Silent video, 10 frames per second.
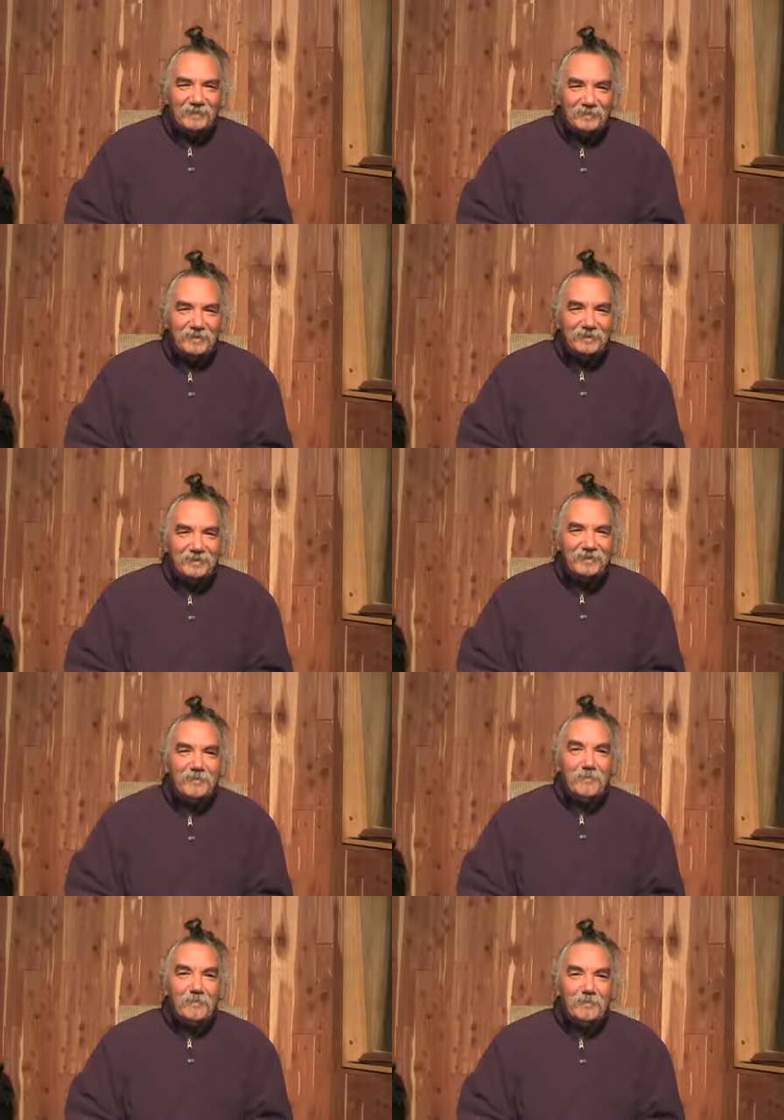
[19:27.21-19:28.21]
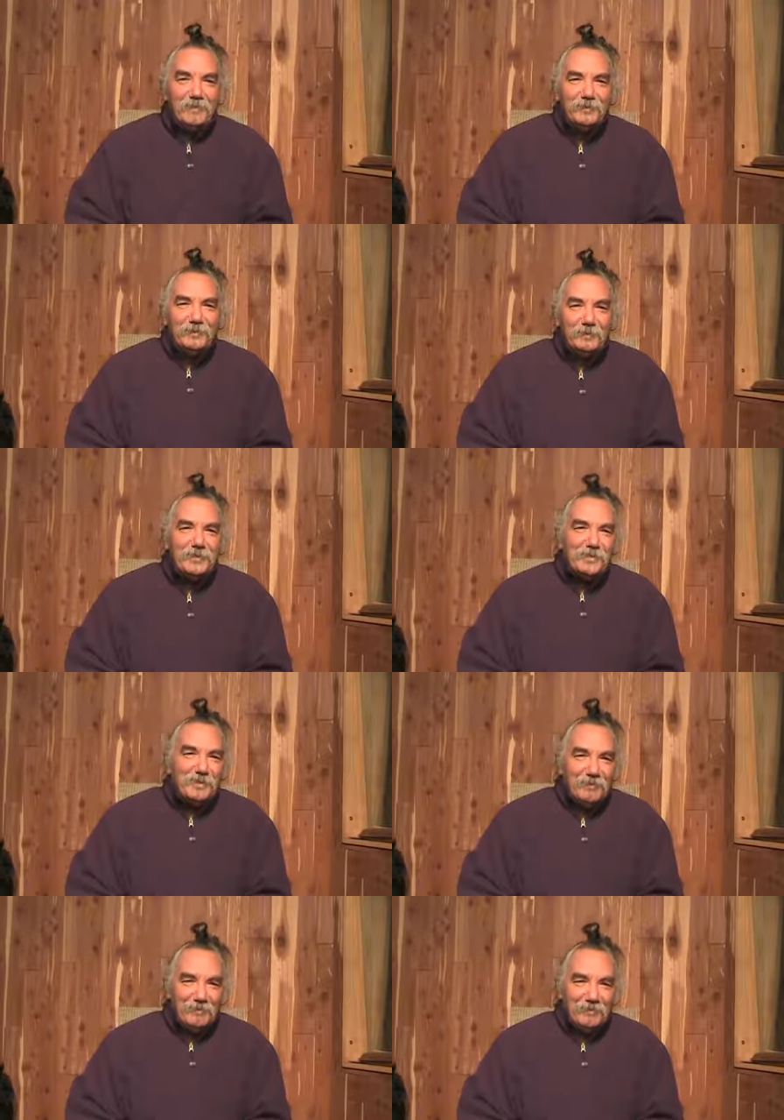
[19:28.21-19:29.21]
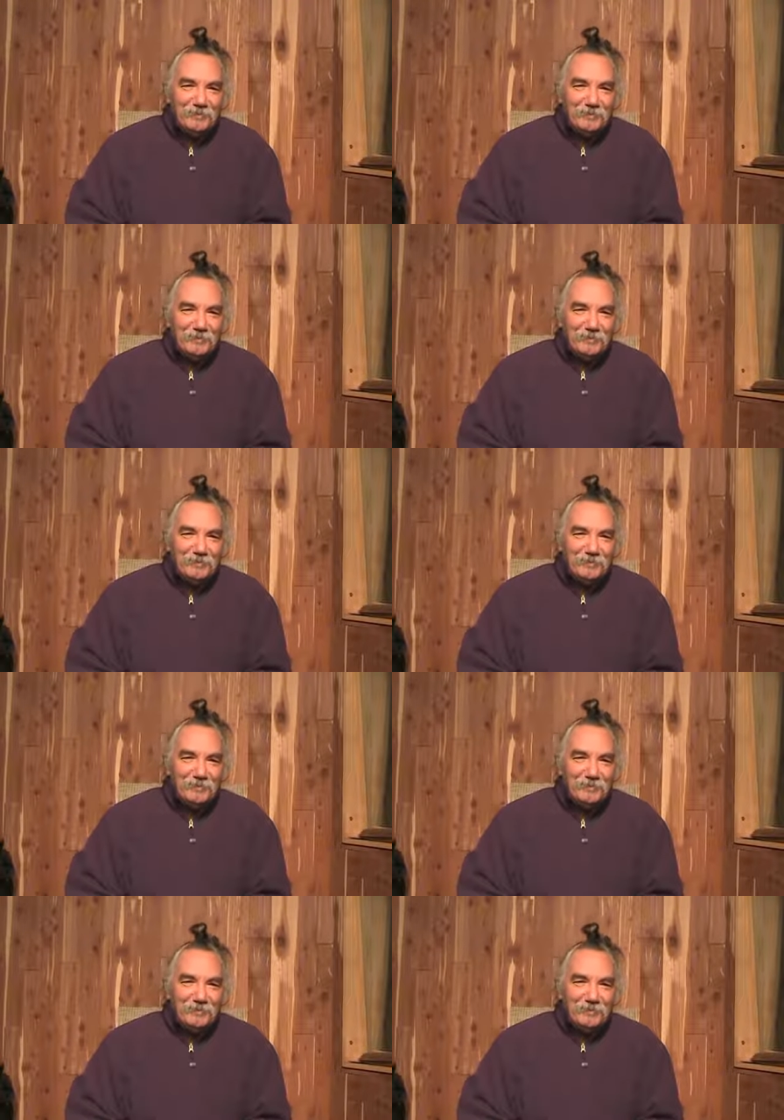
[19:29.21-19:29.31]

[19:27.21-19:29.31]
Right? Done. The wisdom.